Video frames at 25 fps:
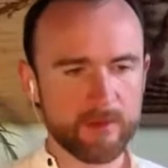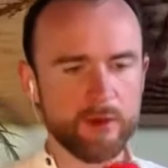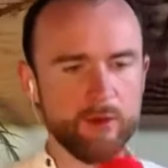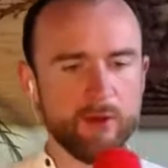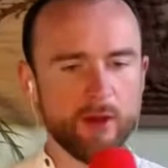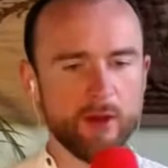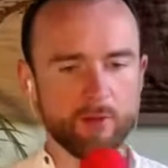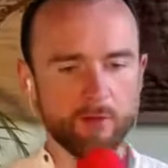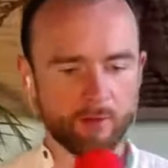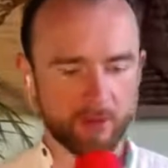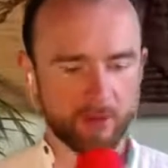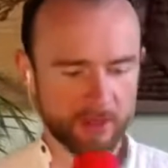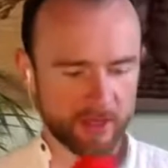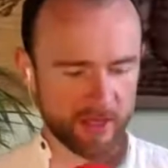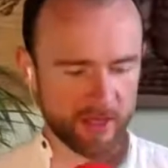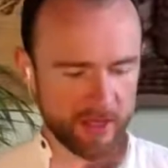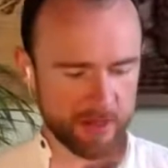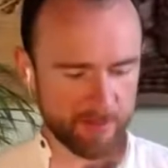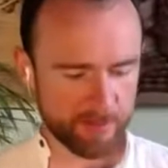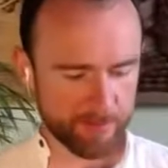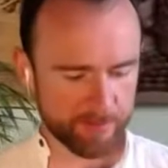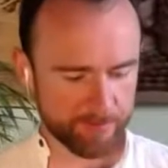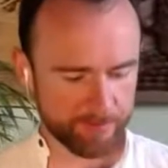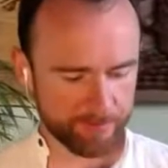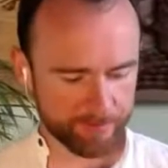Well, I'm going to
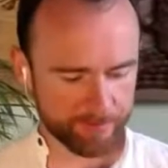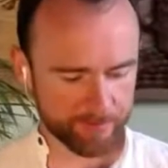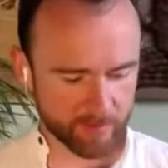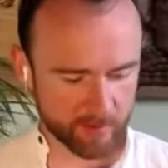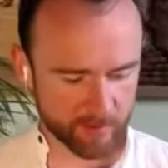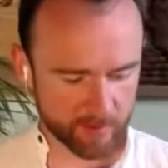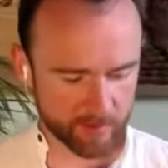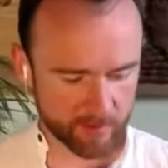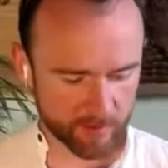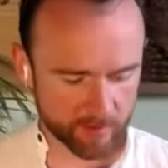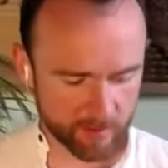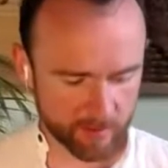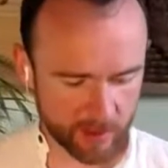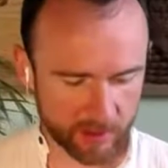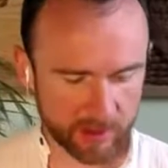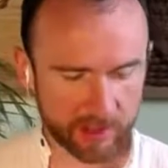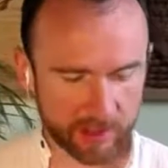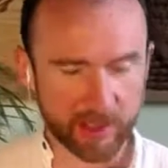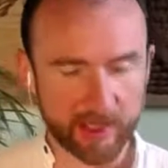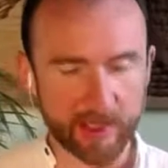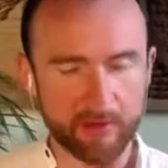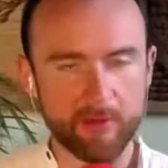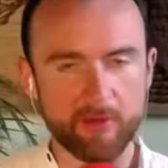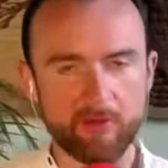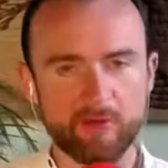keep
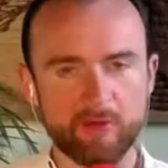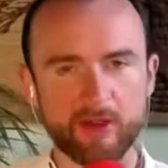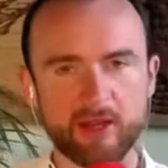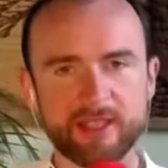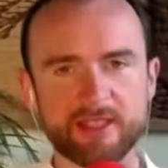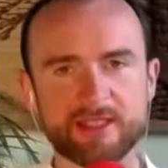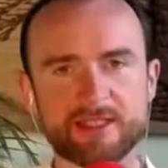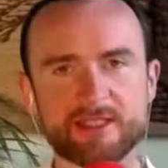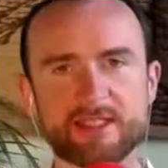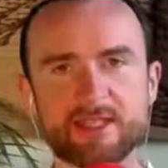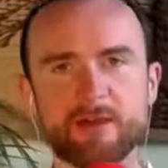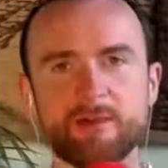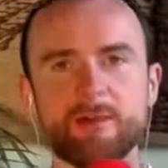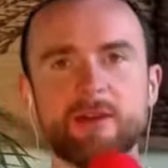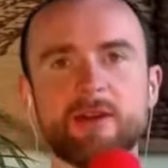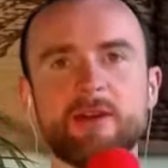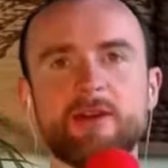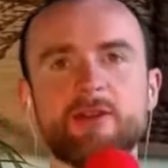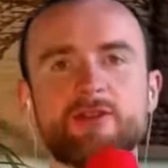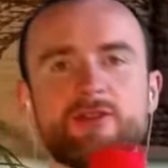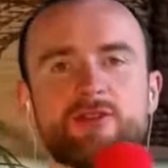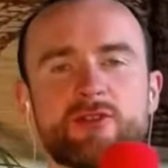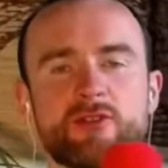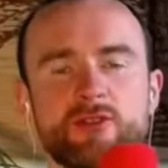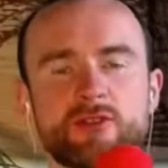a really
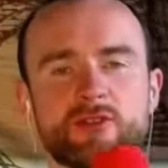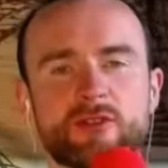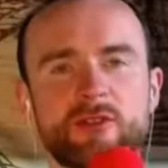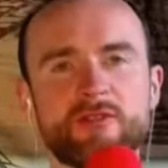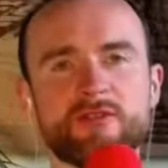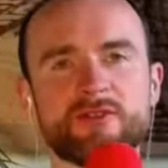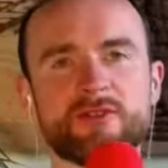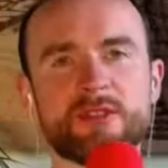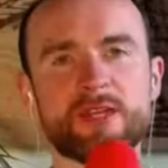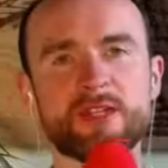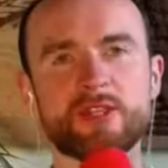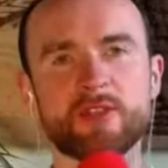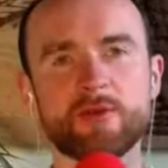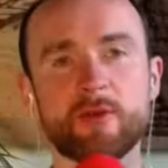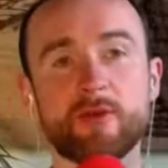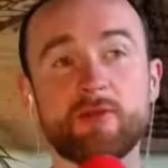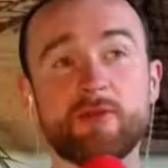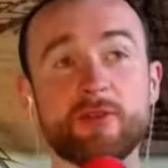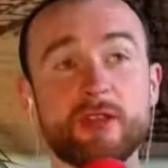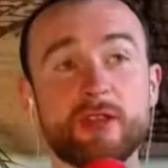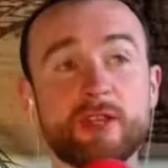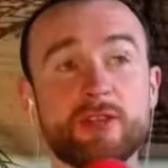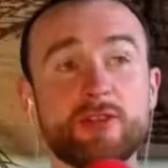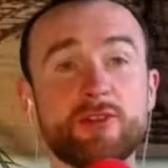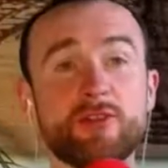similar sort of setup. I
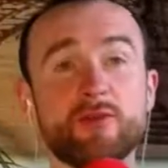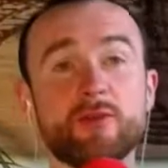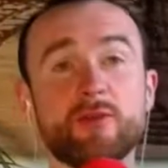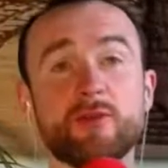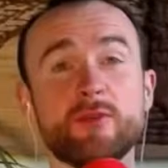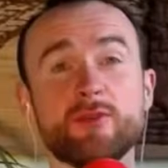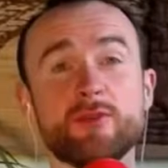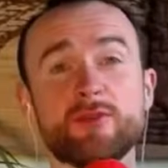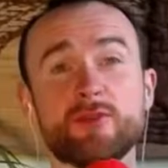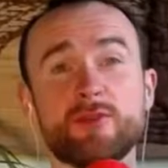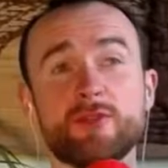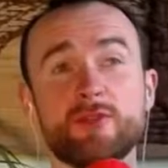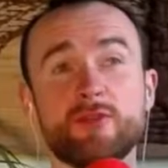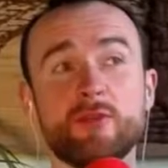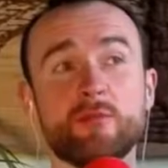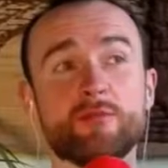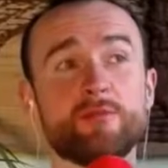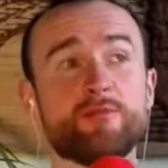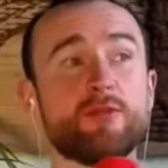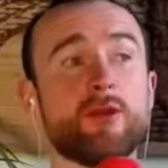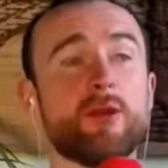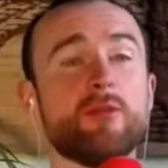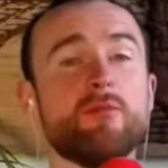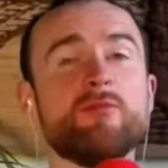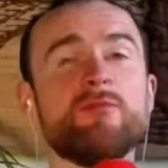really do want to
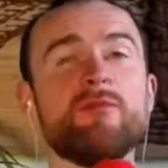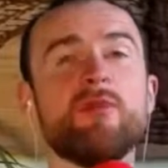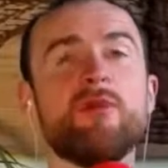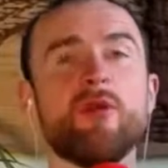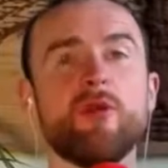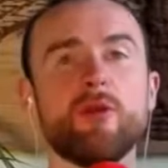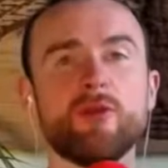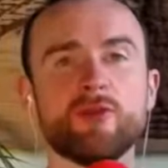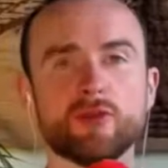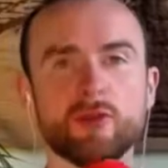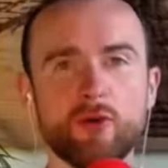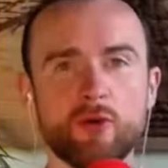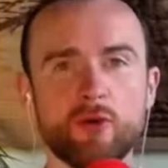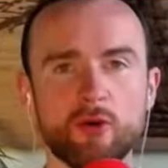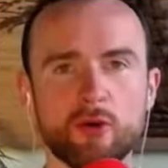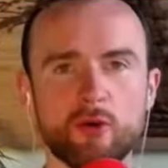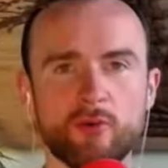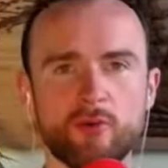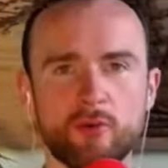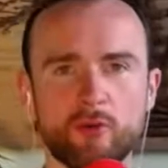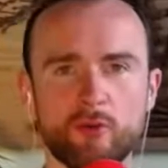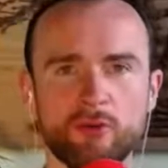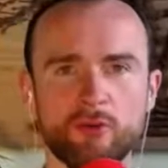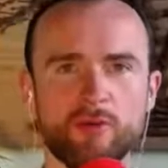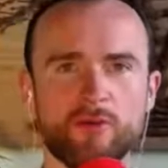promote all of
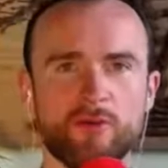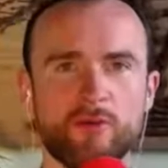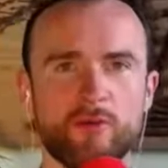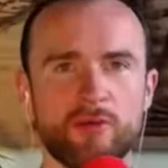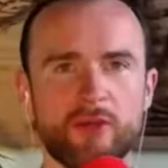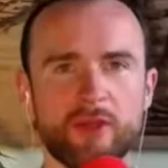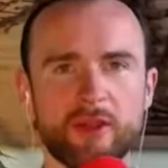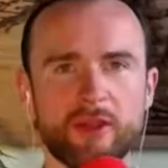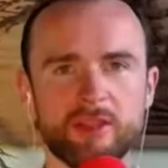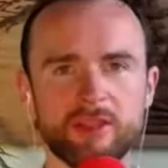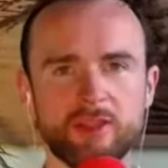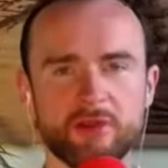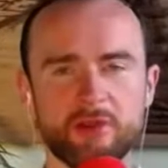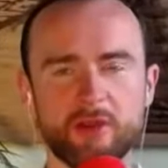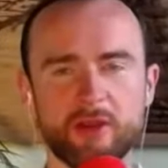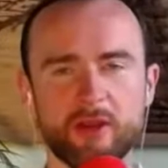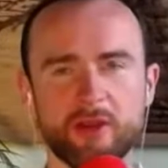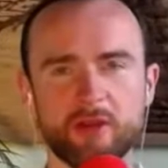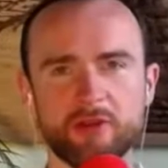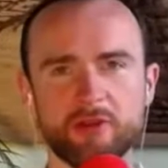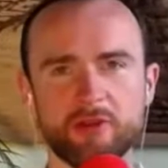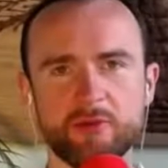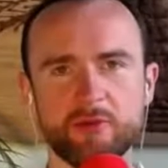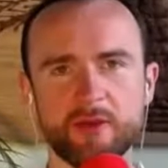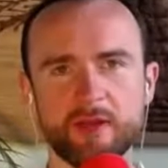the wonderful things that we
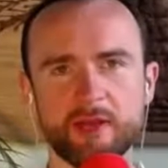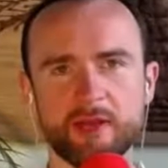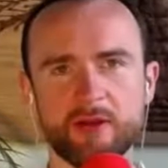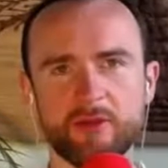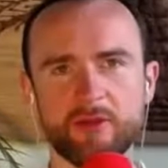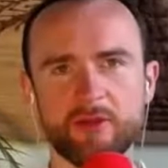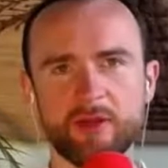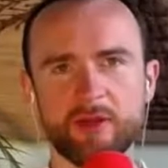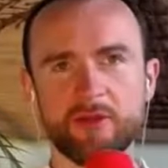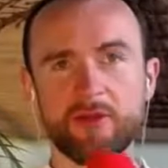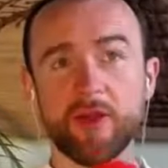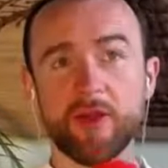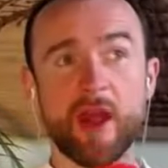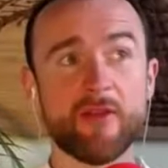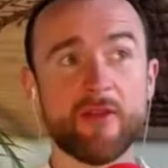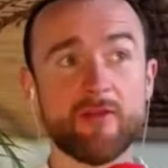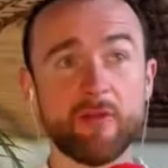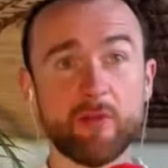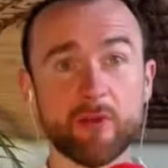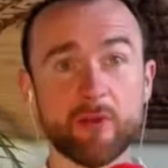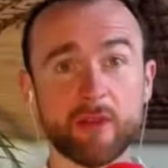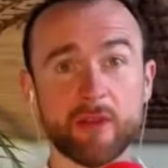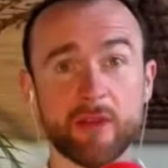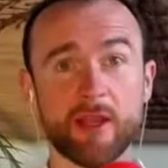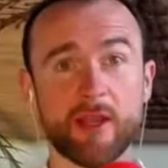are doing out there that
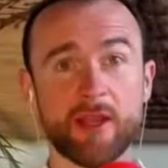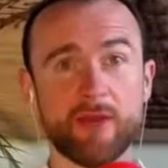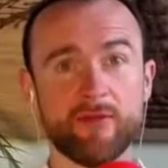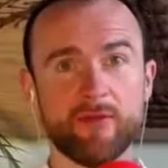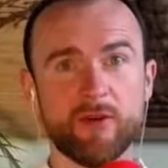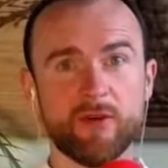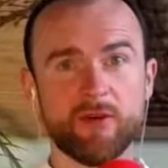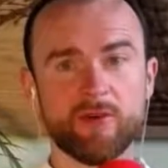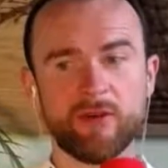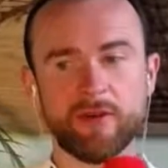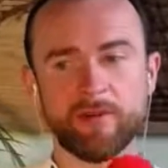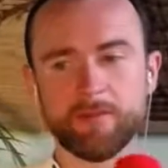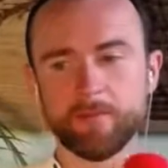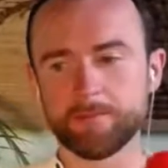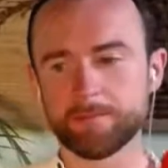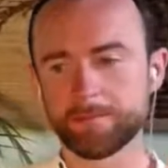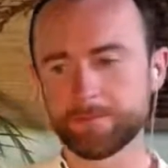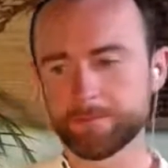everyone can get involved in.